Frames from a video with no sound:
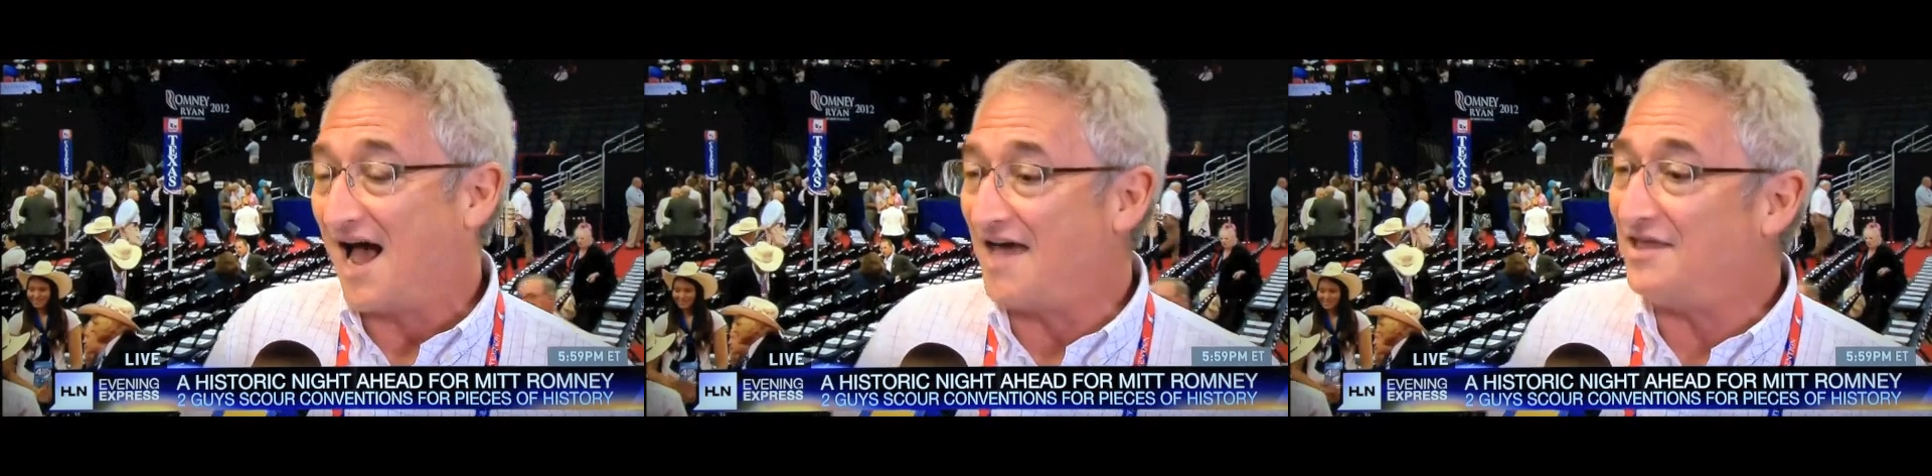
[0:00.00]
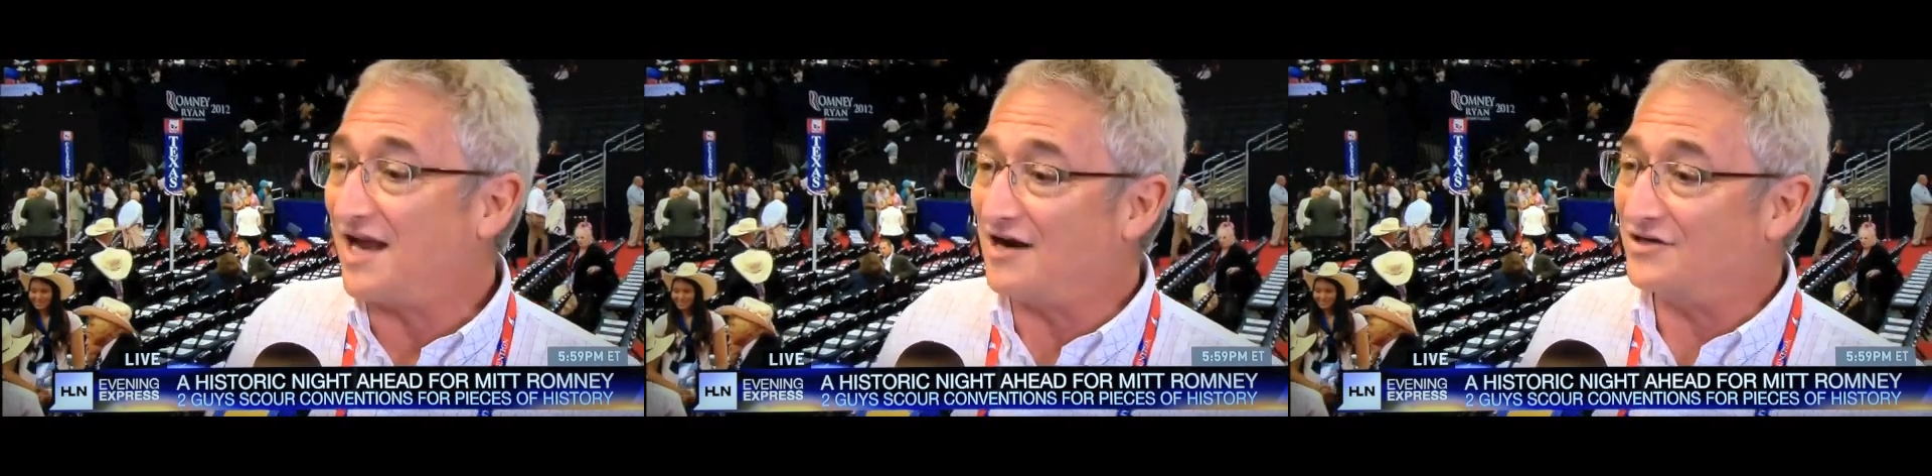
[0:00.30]
I
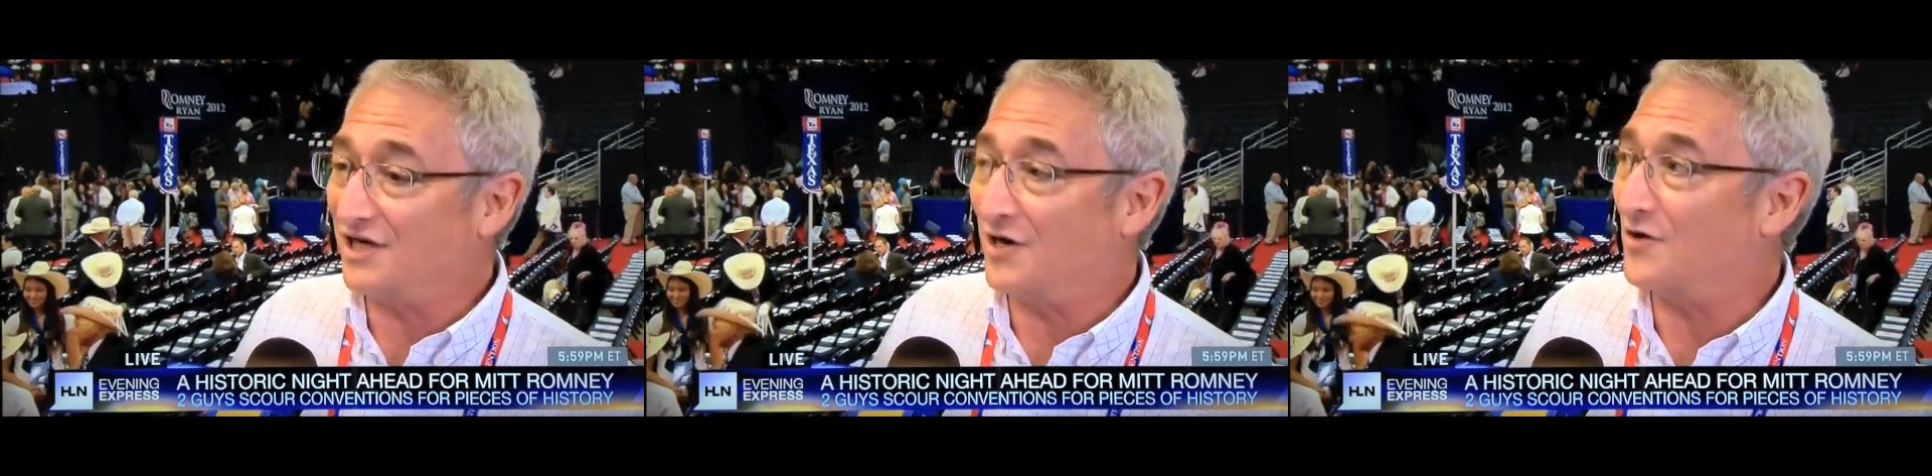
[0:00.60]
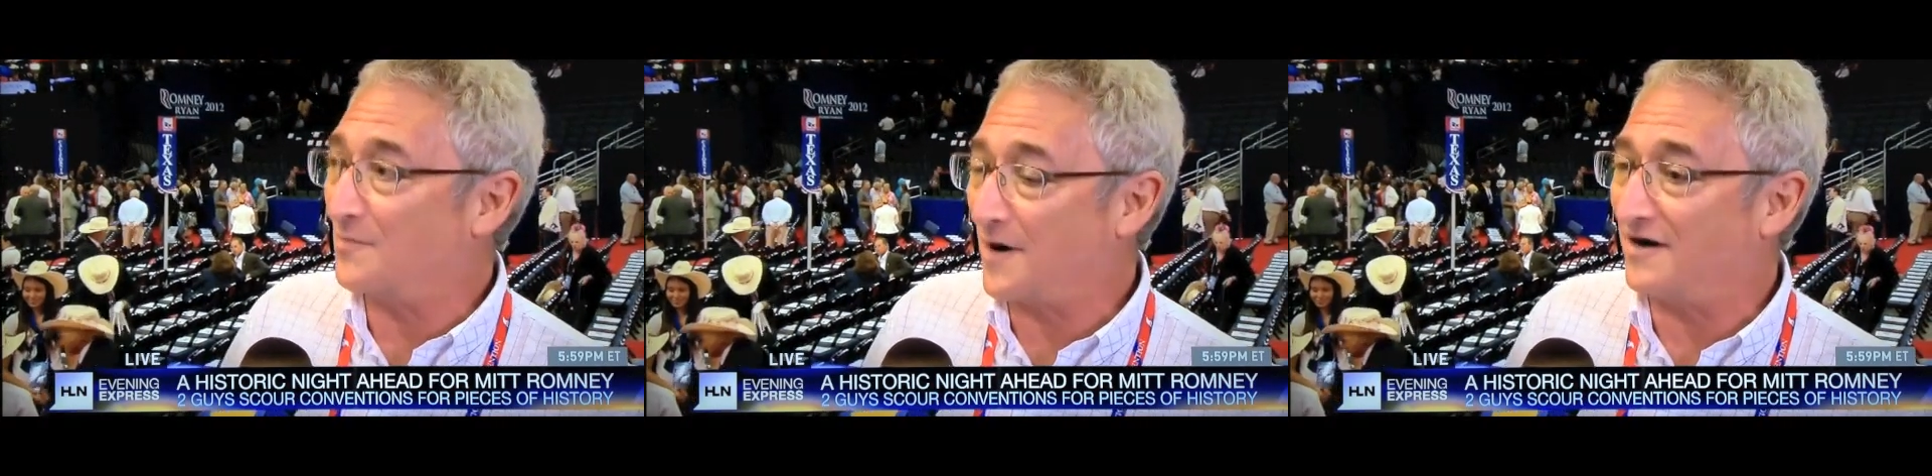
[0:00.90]
think our
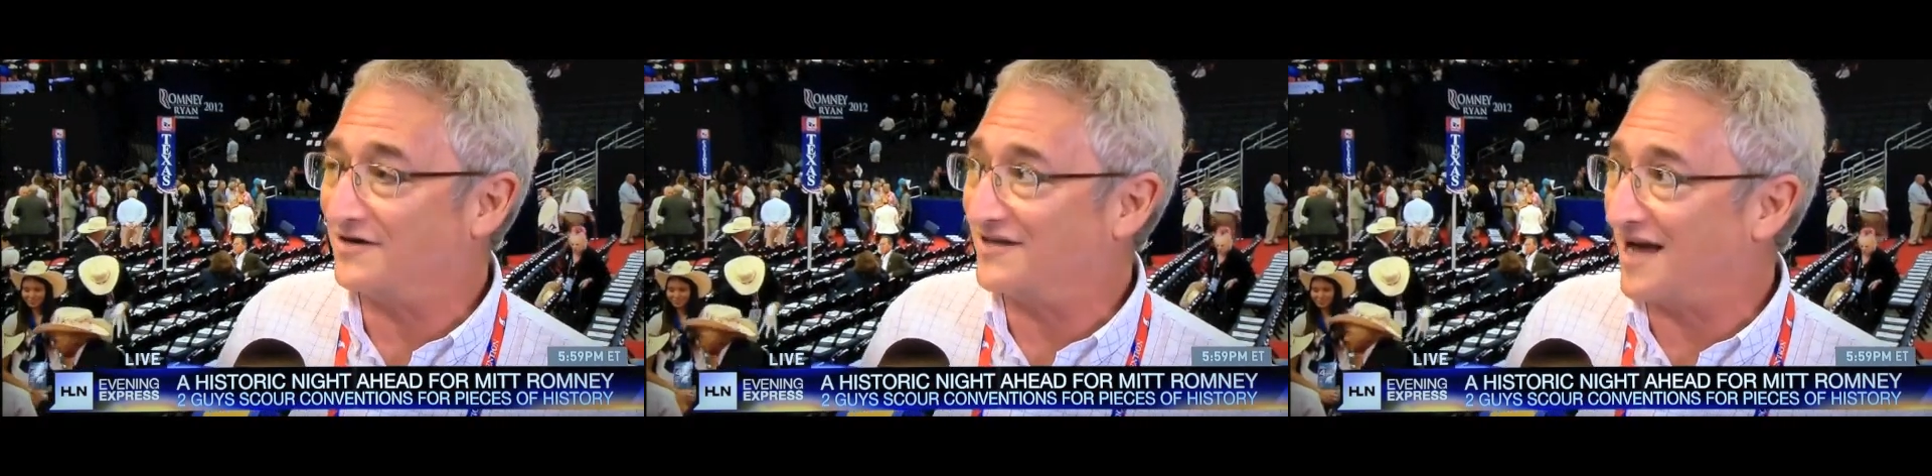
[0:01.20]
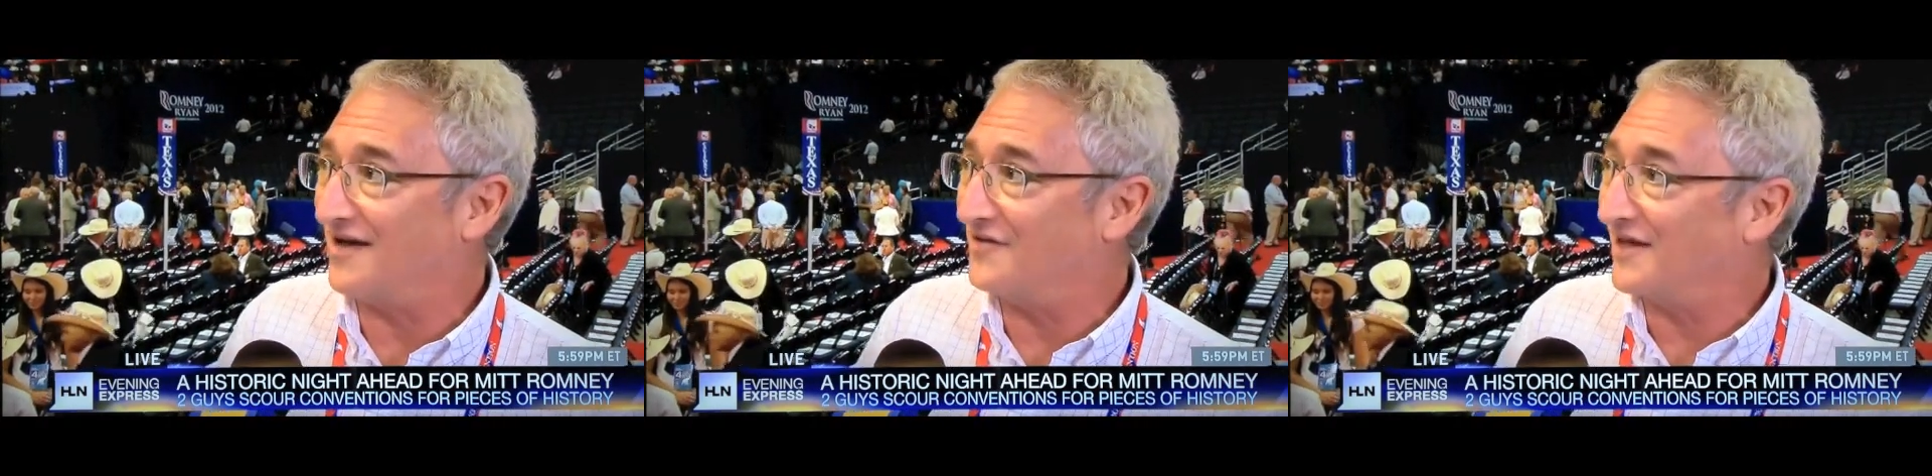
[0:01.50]
tear-apart
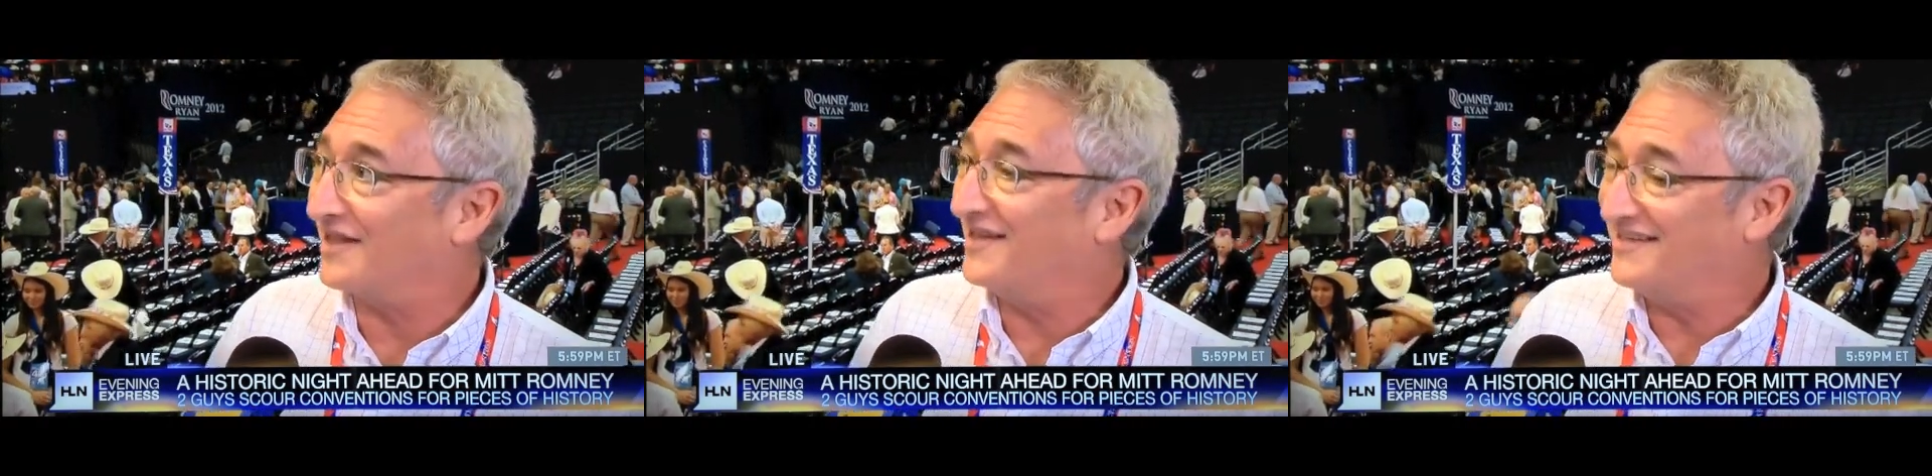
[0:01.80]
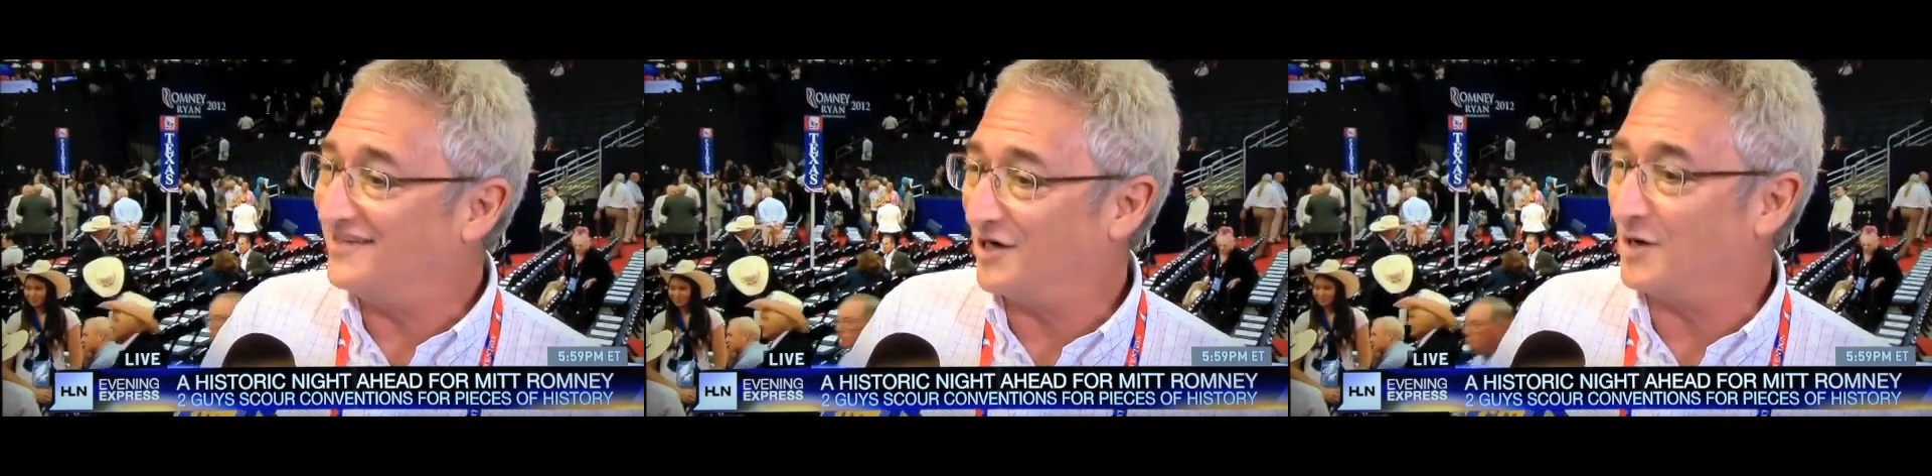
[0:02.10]
doll, the
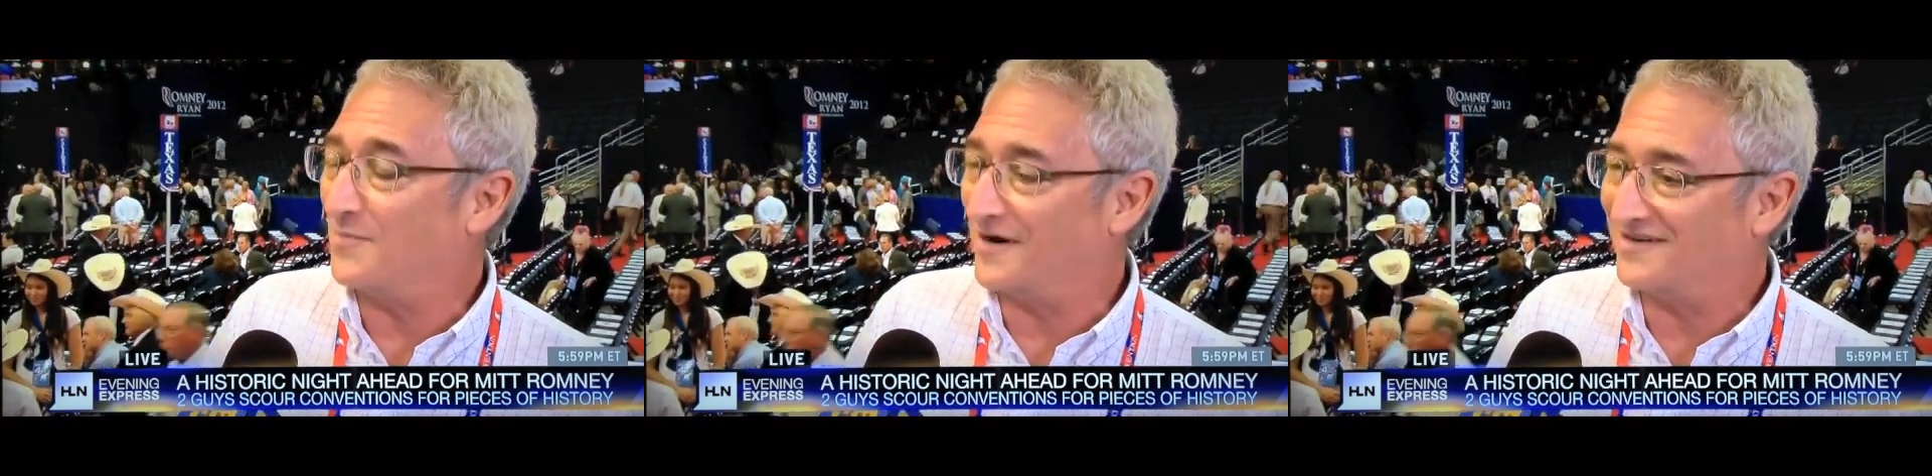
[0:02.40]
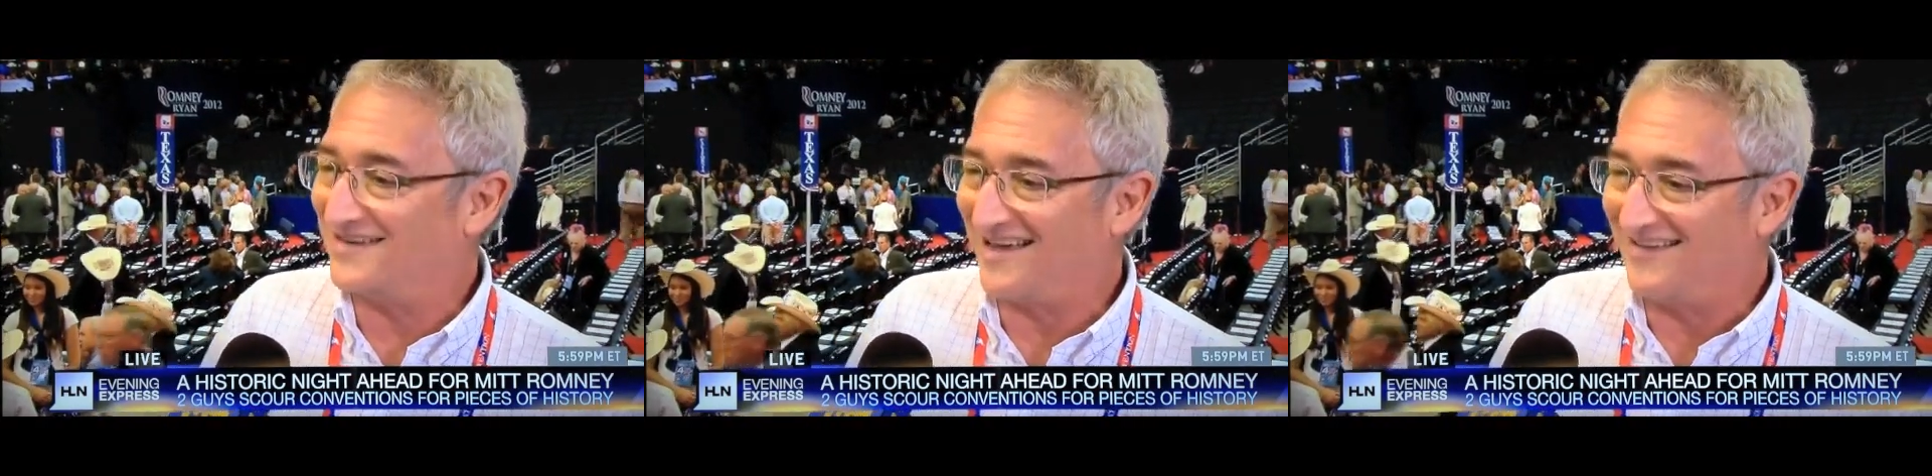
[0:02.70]
Clinton
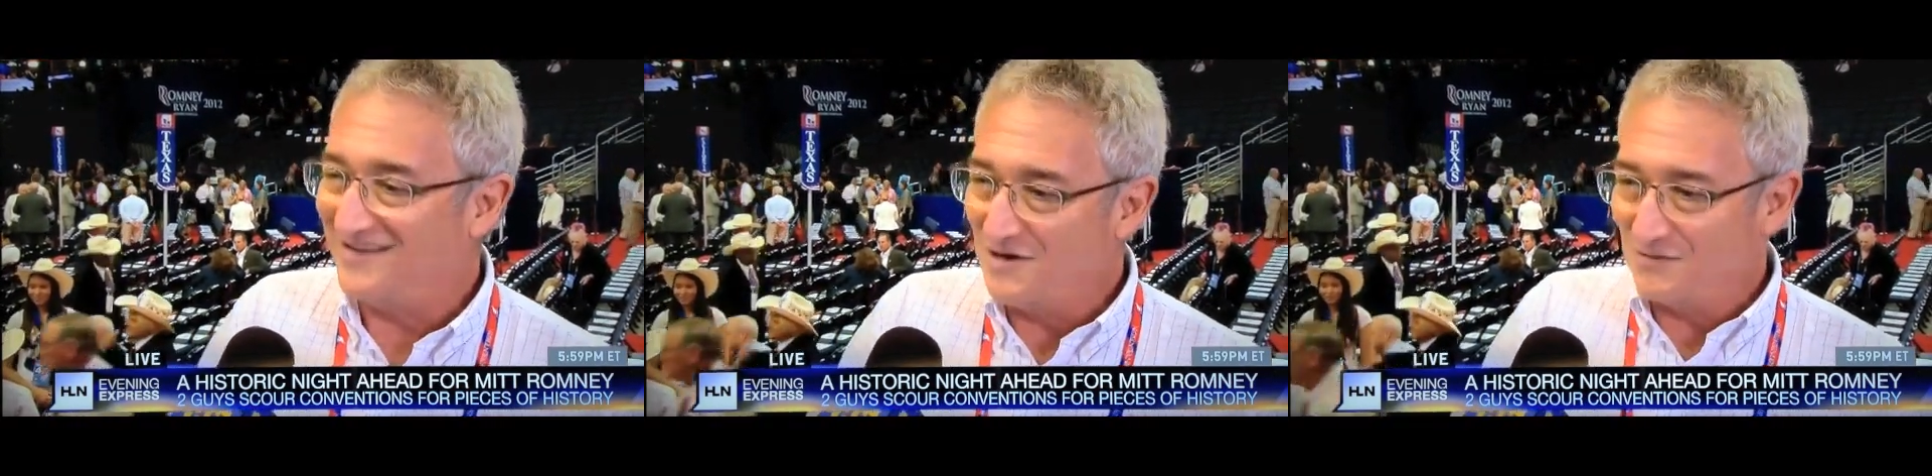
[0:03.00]
tear-apart doll,